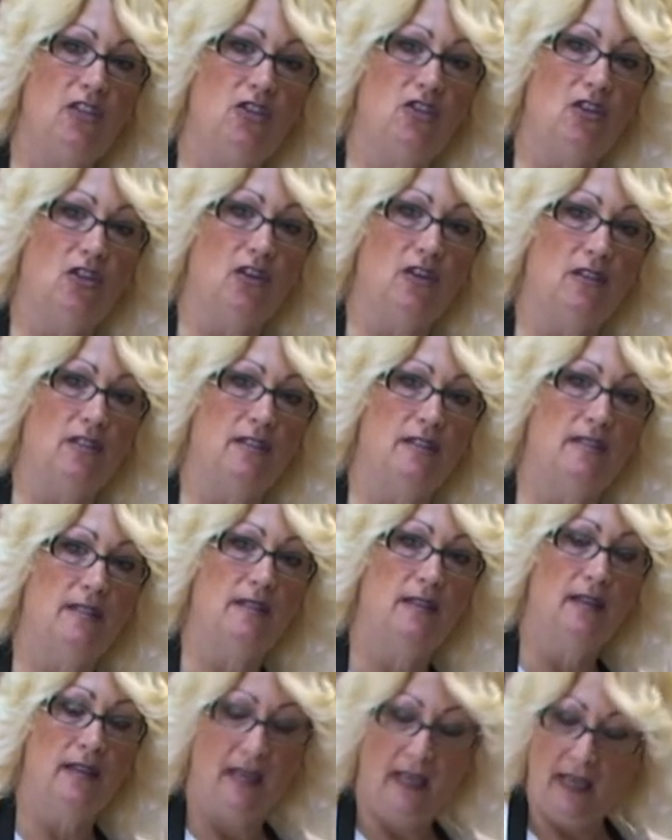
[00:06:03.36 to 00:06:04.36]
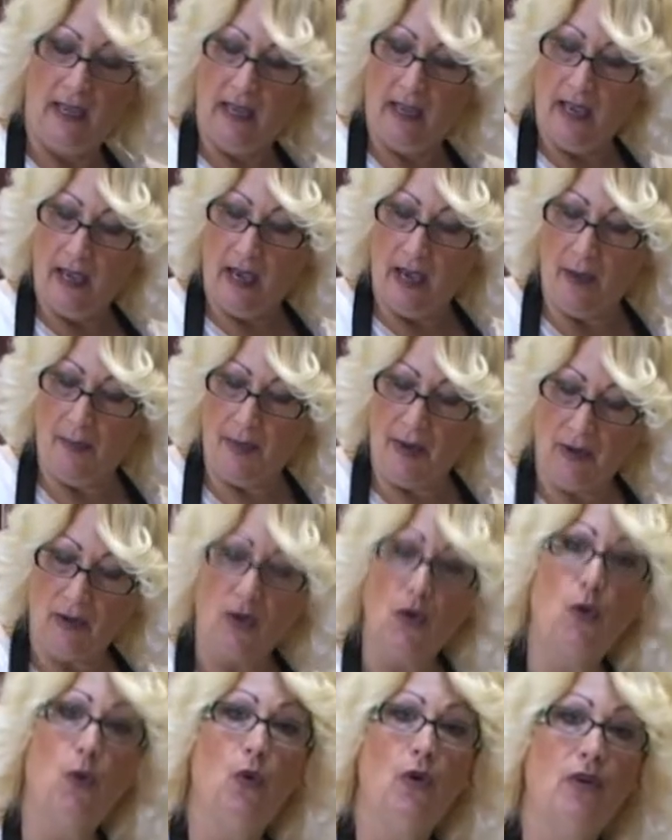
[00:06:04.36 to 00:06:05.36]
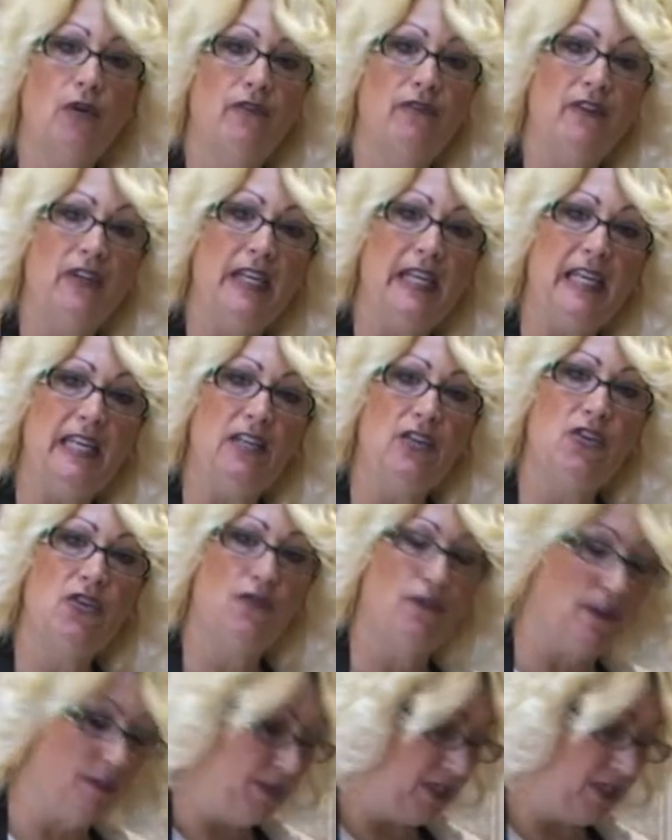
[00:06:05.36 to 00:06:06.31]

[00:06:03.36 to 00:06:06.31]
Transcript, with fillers: jars about a quarter of an inch from